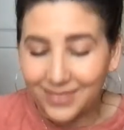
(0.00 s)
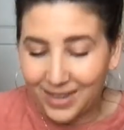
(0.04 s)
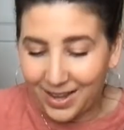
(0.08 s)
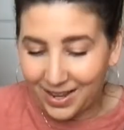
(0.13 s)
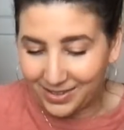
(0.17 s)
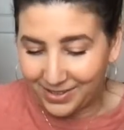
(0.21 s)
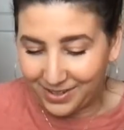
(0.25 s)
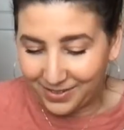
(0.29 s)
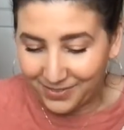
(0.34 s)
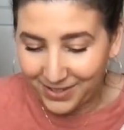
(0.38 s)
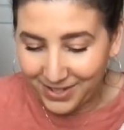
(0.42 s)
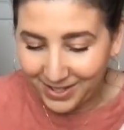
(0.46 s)

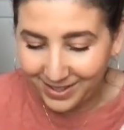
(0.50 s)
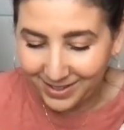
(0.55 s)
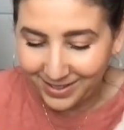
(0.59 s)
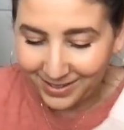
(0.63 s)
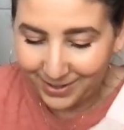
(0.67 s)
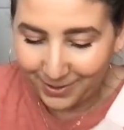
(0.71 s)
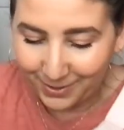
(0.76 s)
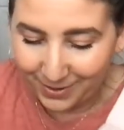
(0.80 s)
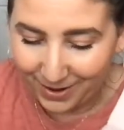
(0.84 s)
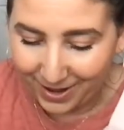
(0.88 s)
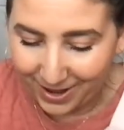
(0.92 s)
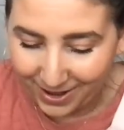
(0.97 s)
I love it.
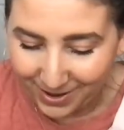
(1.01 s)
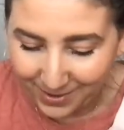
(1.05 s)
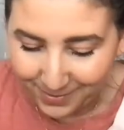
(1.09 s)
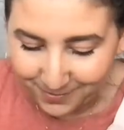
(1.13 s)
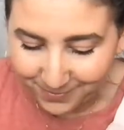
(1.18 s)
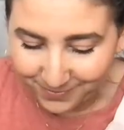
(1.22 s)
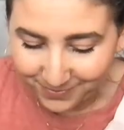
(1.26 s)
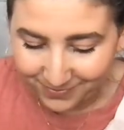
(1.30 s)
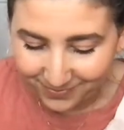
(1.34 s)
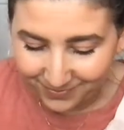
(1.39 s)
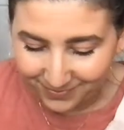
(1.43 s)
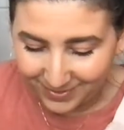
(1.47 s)
Okay,
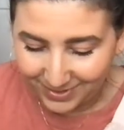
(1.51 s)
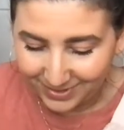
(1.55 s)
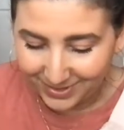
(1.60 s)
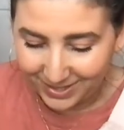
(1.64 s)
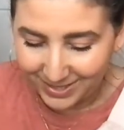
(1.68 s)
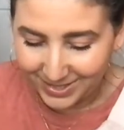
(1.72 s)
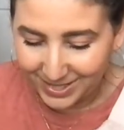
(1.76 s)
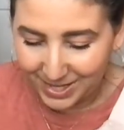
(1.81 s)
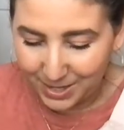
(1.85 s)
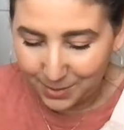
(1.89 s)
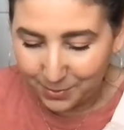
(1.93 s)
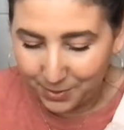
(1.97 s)

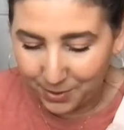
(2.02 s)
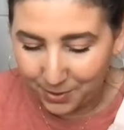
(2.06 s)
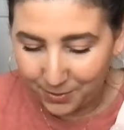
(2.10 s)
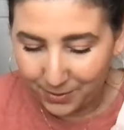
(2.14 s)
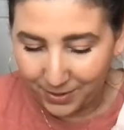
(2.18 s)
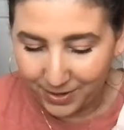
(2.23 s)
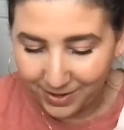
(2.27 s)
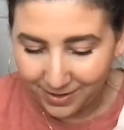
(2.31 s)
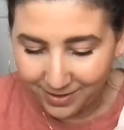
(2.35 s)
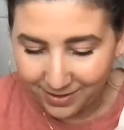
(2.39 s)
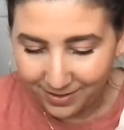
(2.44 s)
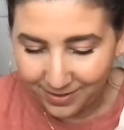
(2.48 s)
let's keep
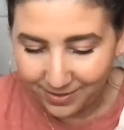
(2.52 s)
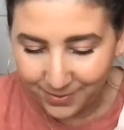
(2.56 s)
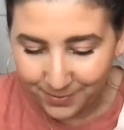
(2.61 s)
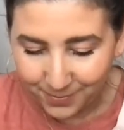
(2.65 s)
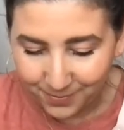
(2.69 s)
going.